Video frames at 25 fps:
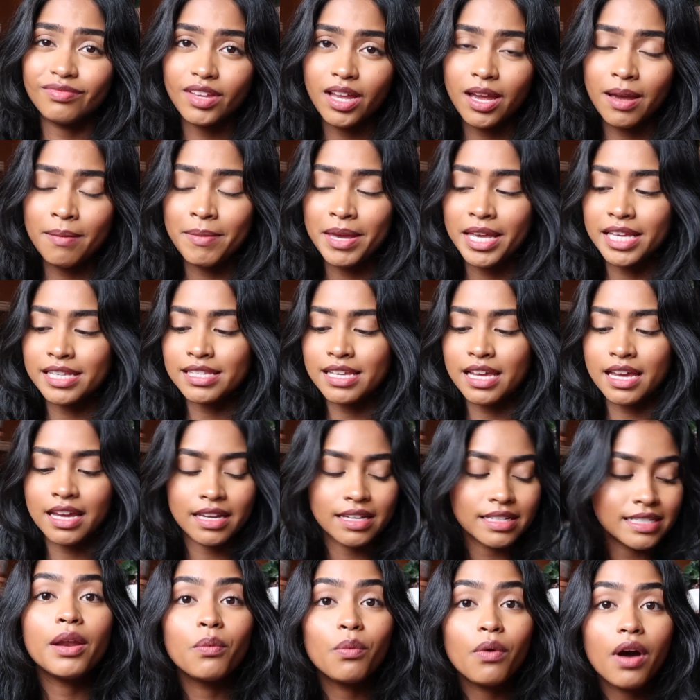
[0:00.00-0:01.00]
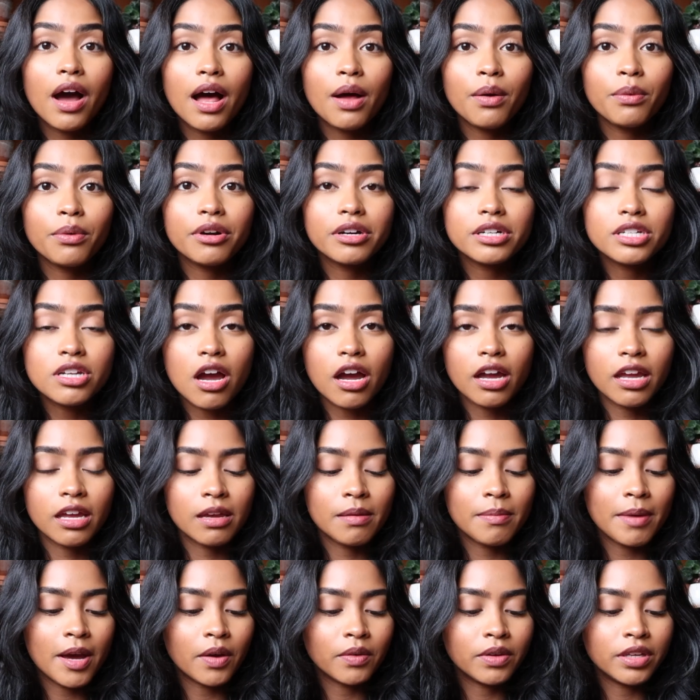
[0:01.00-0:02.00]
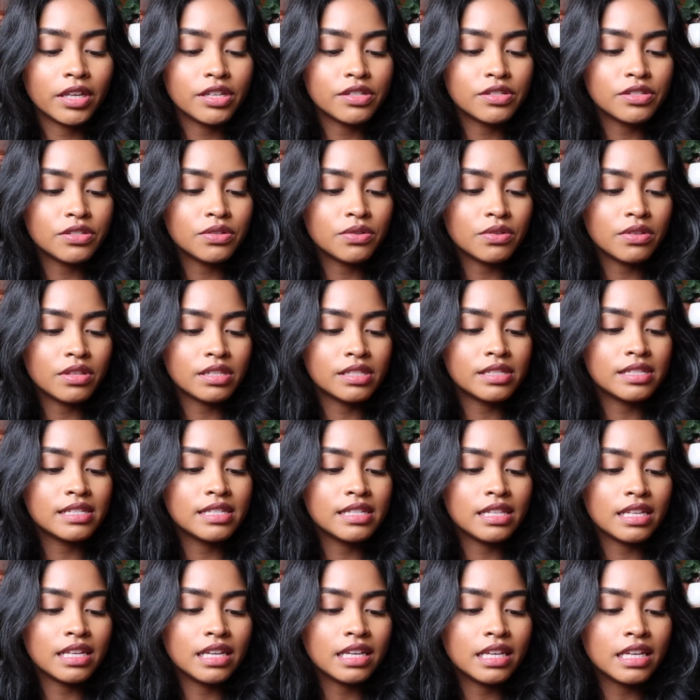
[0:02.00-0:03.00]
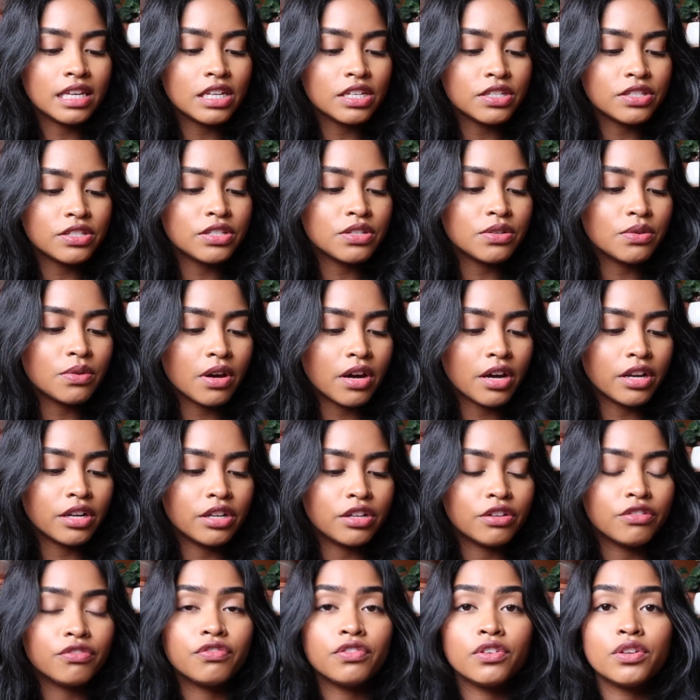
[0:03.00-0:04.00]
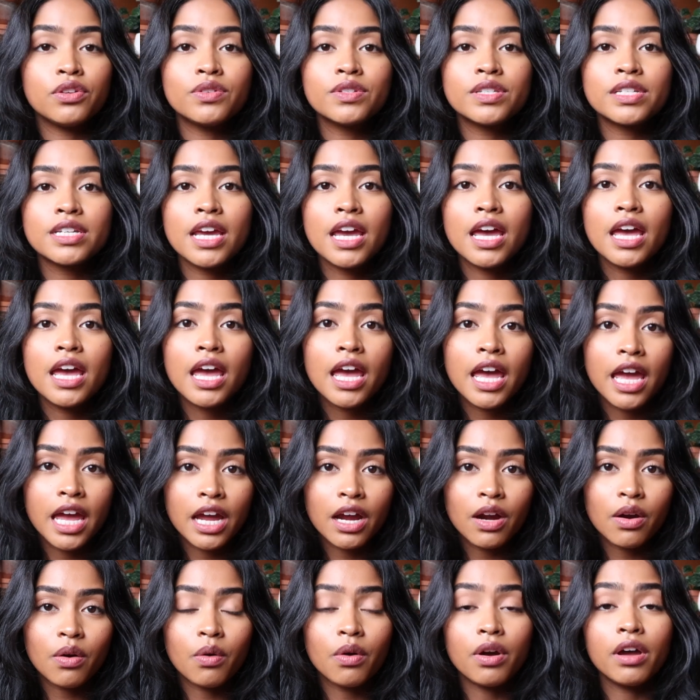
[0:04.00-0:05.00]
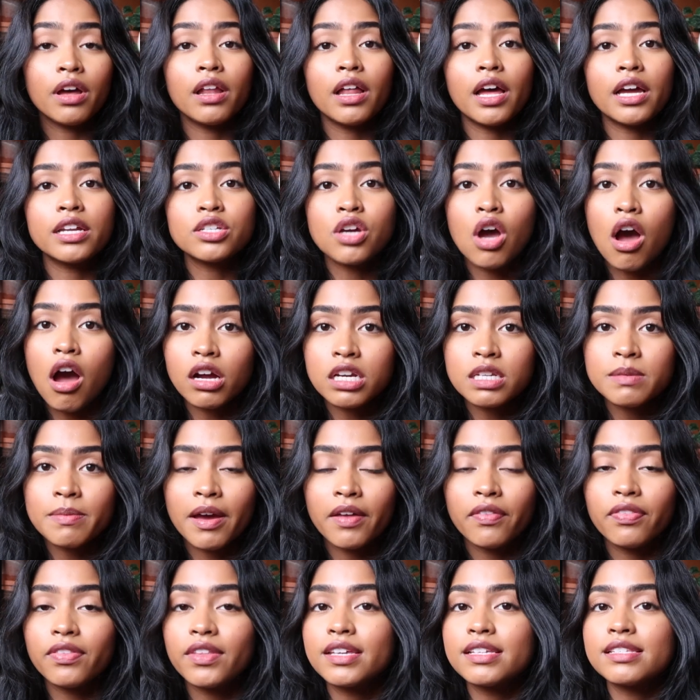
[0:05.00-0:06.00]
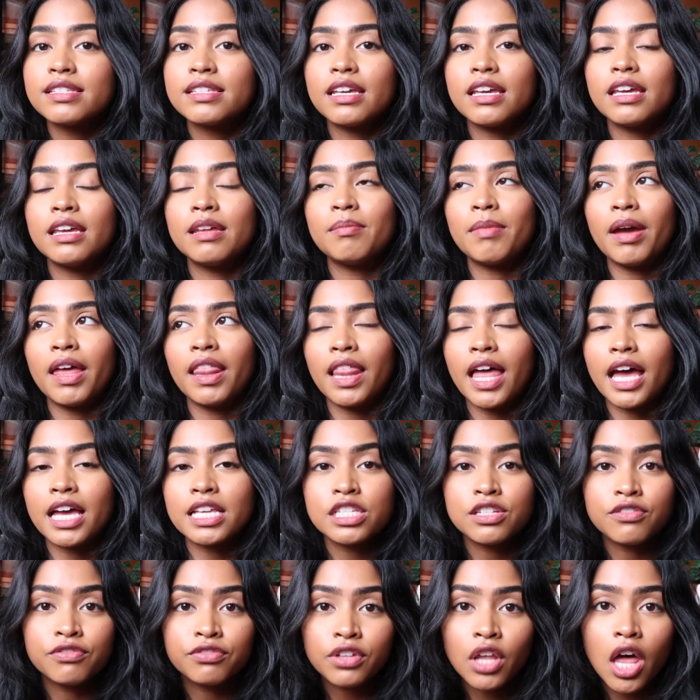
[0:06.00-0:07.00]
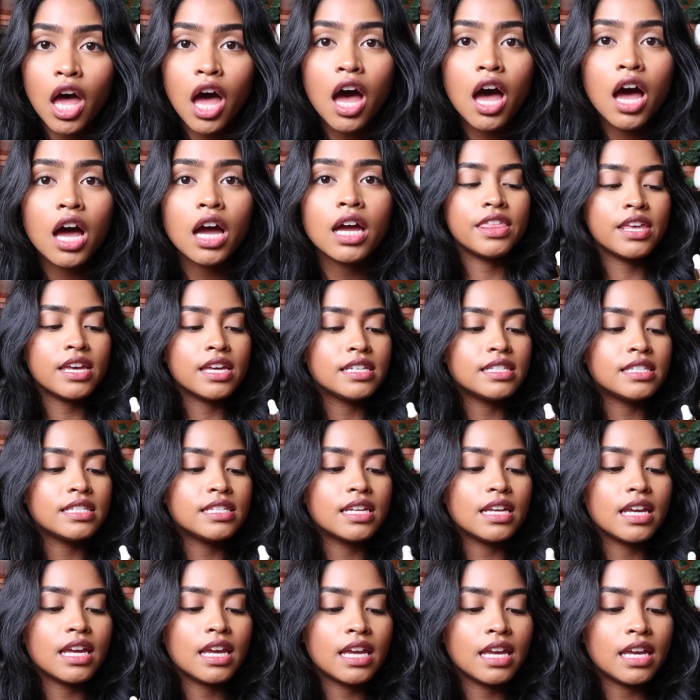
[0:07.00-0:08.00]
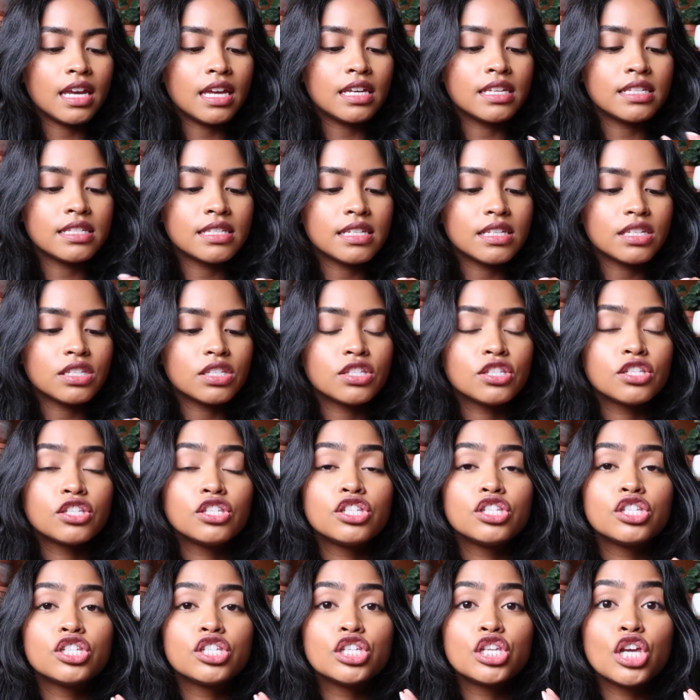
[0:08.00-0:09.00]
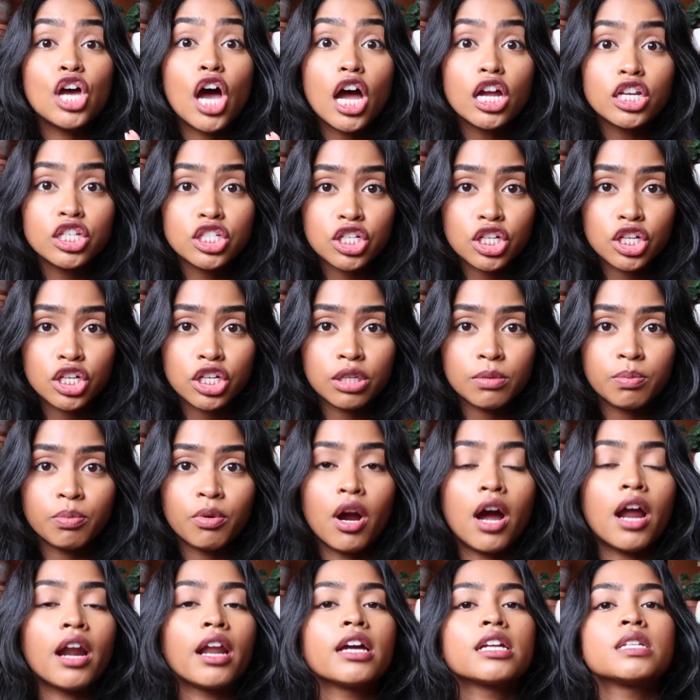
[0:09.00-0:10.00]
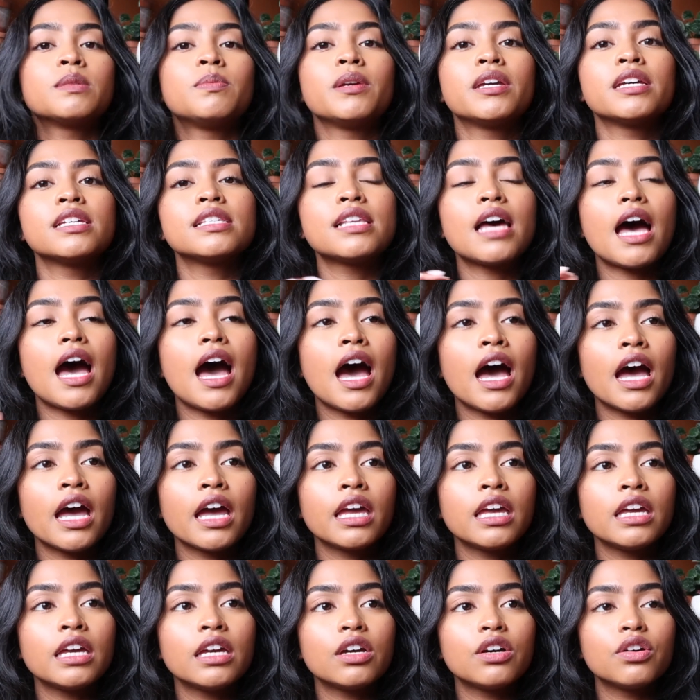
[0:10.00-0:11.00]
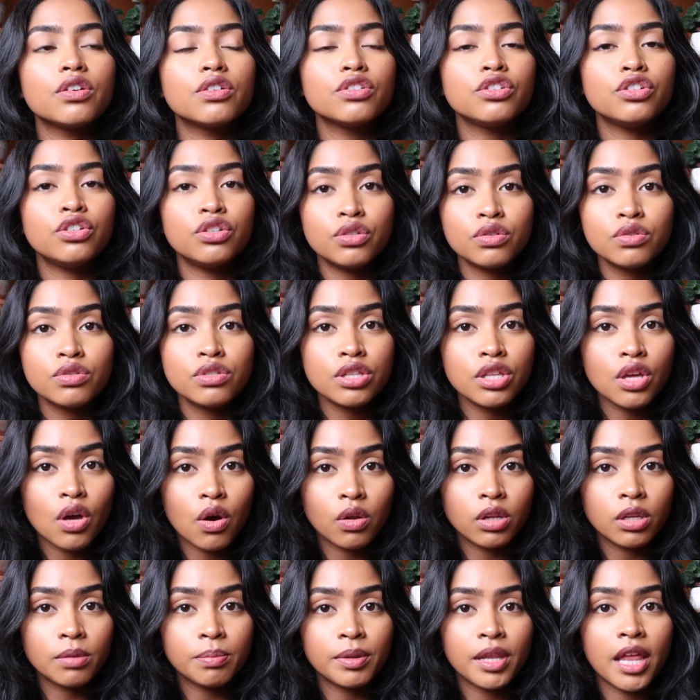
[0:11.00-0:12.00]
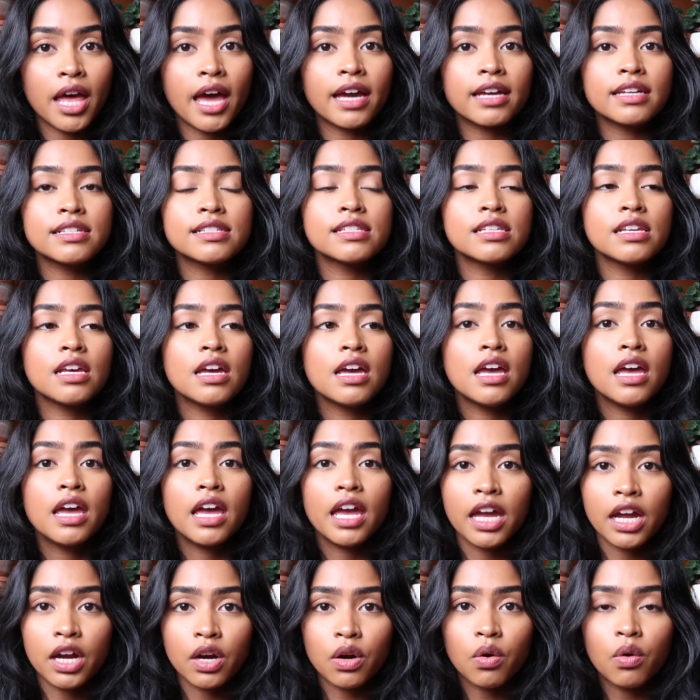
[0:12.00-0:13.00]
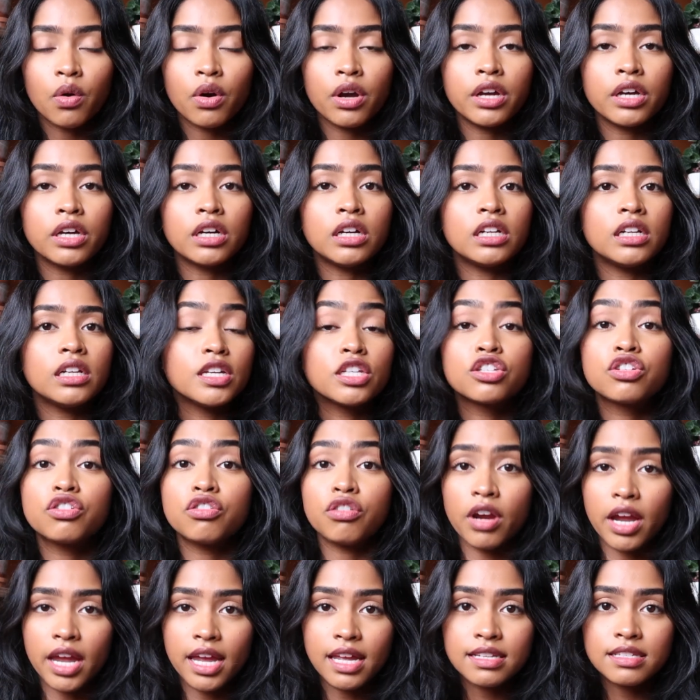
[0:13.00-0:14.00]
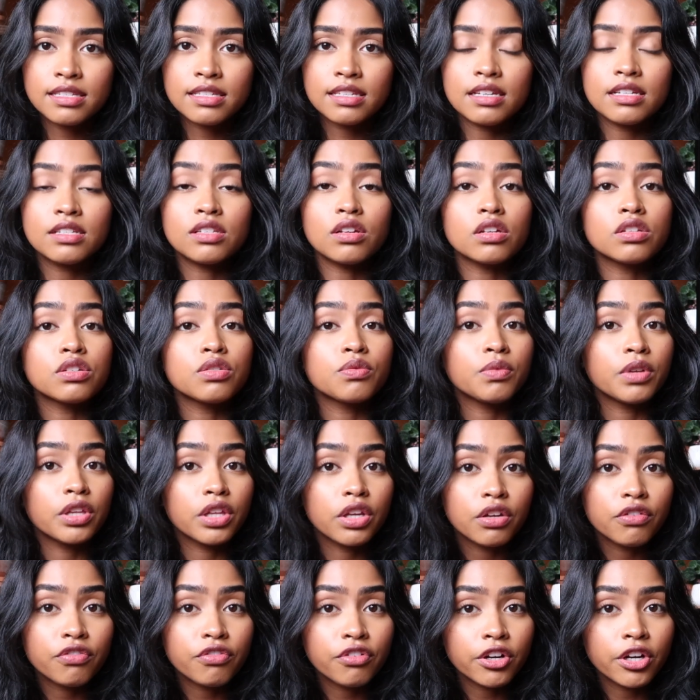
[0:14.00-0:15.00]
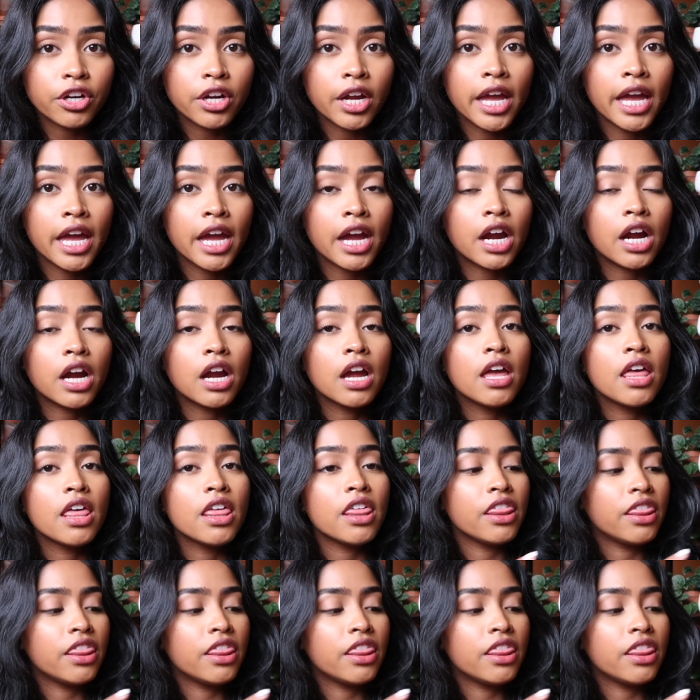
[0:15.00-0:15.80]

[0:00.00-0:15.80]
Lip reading: amazing. And while we're talking about Gisou, this is the Gisou Honey Infused Hair Oil. I talked about this in my last vlog. This is such a good product because I use the Olaplex hair oil. It's great. It's also really good for your hair.